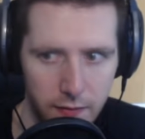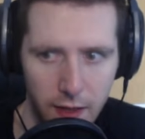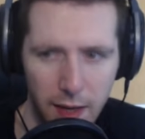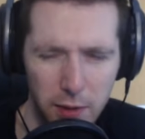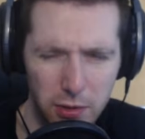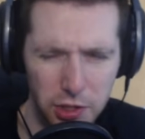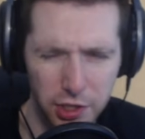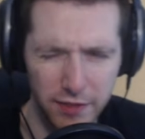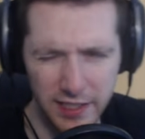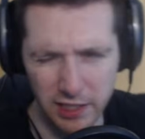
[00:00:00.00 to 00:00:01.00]
I'm not quite sure
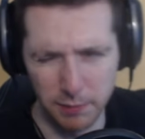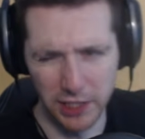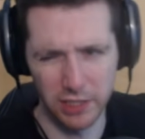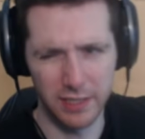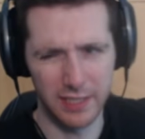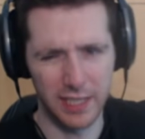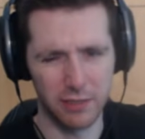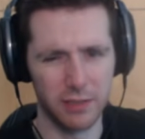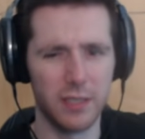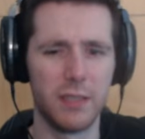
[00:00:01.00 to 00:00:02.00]
if he's a special
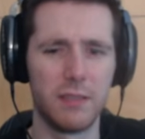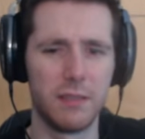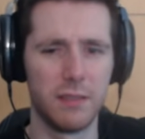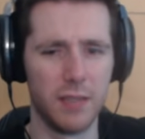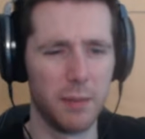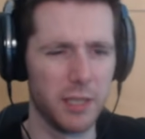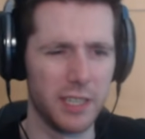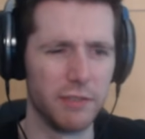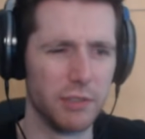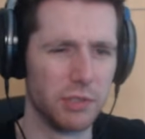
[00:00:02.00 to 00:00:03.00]
attacker or not. I'm gonna
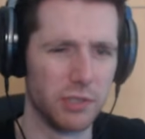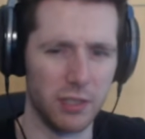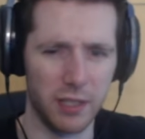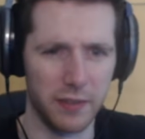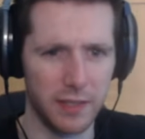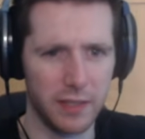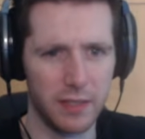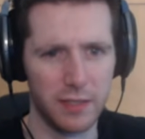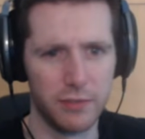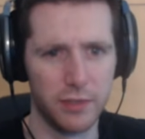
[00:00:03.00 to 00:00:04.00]
give you Snarl, I think.
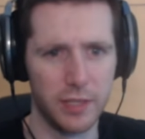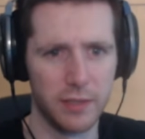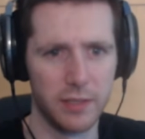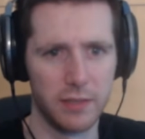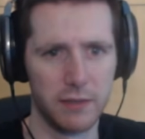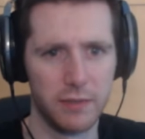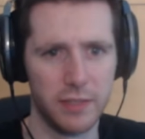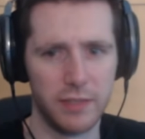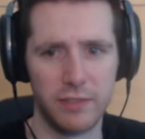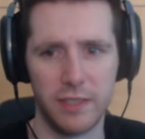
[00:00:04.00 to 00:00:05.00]

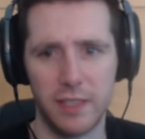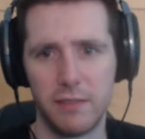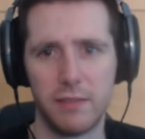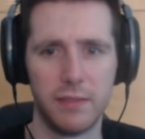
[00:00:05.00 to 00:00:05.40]
4,155.